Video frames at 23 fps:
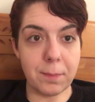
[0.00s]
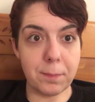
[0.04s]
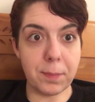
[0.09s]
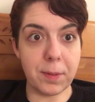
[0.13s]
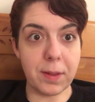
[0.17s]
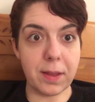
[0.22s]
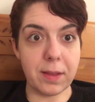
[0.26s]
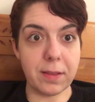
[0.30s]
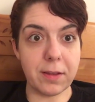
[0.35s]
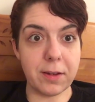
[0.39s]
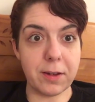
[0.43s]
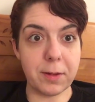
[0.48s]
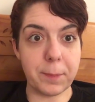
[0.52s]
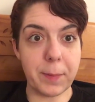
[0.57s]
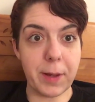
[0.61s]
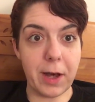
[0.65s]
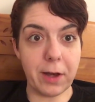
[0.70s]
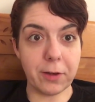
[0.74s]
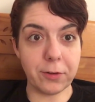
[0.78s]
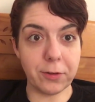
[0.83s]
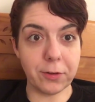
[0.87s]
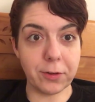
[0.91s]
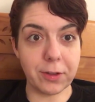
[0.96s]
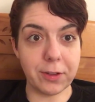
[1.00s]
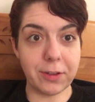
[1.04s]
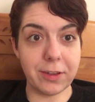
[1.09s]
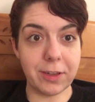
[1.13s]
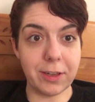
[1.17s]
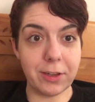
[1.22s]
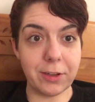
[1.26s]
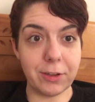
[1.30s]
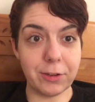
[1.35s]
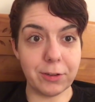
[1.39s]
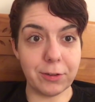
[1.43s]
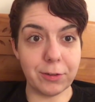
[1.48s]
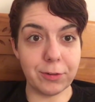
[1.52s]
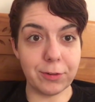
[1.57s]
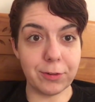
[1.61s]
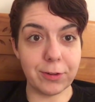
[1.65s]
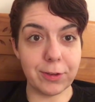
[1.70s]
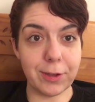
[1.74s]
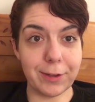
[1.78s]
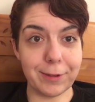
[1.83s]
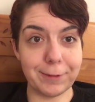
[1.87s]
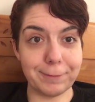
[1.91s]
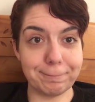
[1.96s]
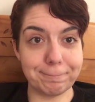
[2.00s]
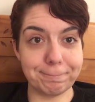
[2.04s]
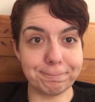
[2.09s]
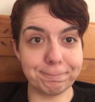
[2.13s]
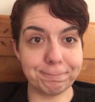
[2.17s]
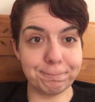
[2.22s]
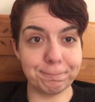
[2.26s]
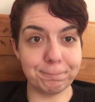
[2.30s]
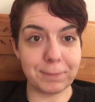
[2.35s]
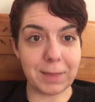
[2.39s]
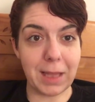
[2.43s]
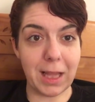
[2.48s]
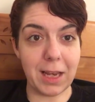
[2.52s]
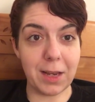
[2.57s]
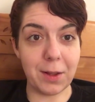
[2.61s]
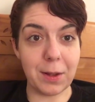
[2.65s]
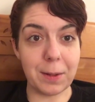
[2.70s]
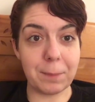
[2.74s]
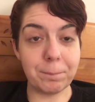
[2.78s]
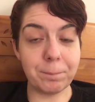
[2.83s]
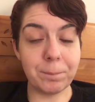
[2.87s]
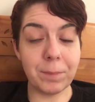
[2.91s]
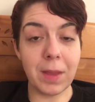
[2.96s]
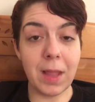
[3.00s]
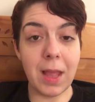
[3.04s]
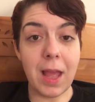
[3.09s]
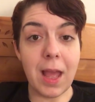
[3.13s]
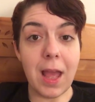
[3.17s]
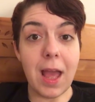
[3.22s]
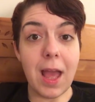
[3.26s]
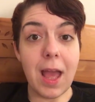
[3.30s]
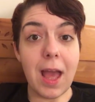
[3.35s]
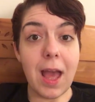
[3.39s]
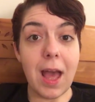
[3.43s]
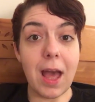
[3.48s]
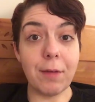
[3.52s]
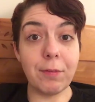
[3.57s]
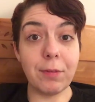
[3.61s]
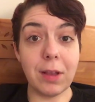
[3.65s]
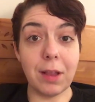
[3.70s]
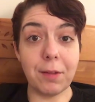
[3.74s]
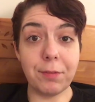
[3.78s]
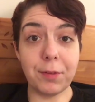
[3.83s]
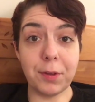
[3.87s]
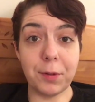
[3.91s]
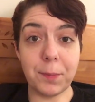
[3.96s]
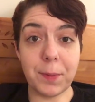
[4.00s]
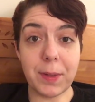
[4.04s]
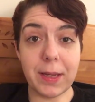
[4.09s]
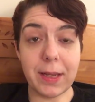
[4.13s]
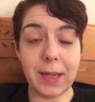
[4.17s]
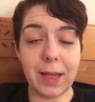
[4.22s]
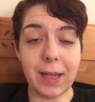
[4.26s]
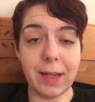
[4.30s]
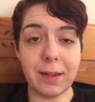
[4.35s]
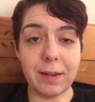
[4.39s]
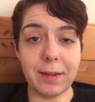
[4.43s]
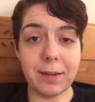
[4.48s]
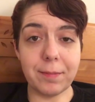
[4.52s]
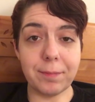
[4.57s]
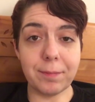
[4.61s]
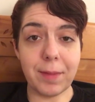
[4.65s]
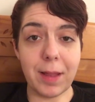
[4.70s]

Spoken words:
But the debacle continues, so anyway, have a lovely weekend.